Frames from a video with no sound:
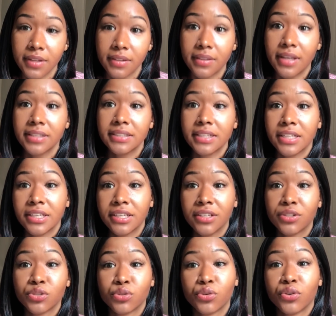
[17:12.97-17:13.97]
that's the end of
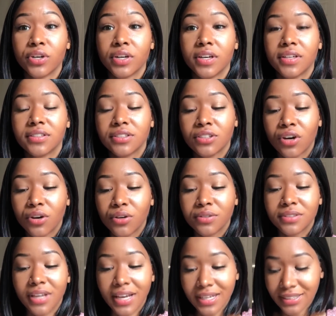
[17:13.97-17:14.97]
the story. So
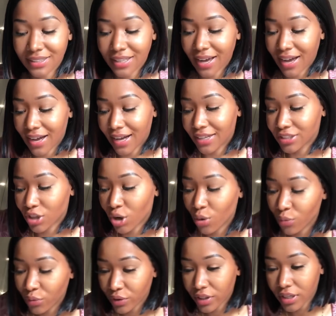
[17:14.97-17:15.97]
thanks, guys.
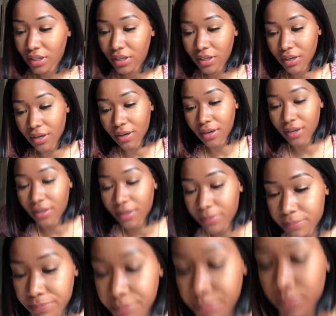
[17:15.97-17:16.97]
Hopefully
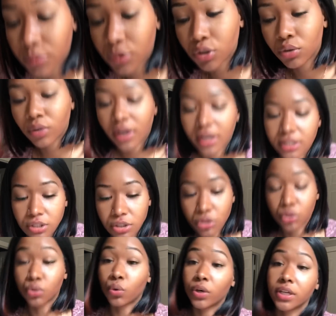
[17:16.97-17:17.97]
you guys
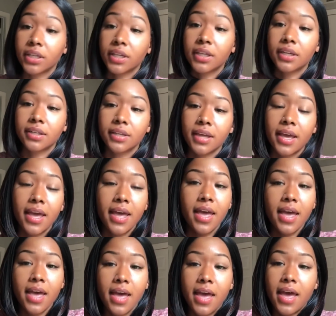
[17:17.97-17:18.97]
enjoyed it,
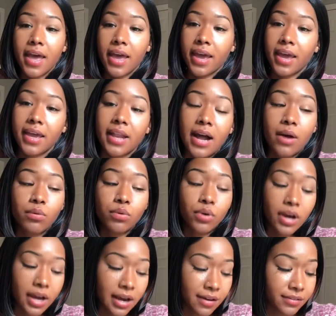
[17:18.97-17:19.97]
and I will
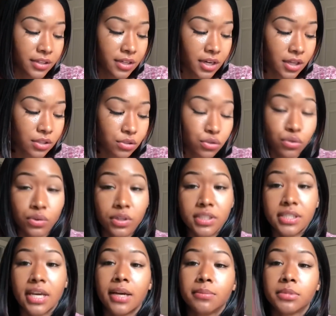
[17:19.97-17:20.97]
have the other story
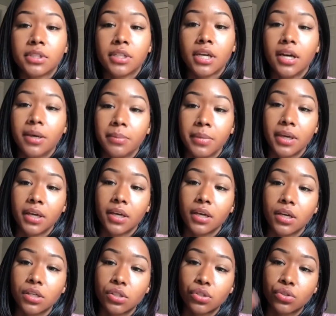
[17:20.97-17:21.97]
times coming
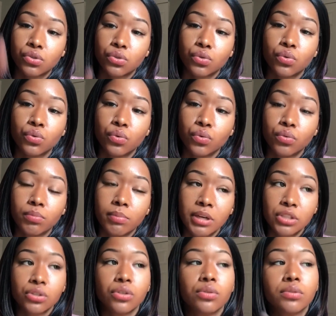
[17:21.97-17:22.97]
soon.
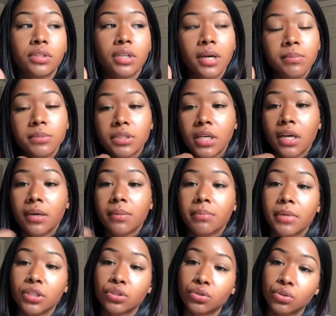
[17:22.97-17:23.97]
Make sure you thumbs up,
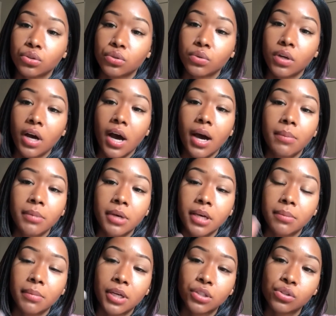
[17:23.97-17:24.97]
make sure you
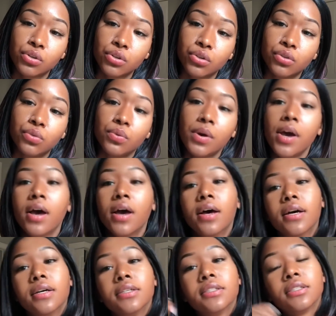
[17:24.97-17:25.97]
comment, make sure you
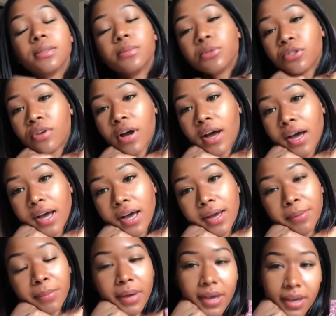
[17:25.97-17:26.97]

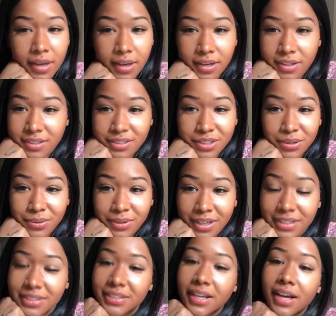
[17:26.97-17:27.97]
subscribe, and until
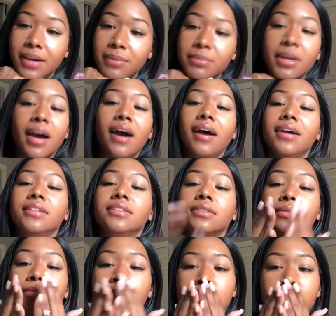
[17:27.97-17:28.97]
next time, guys,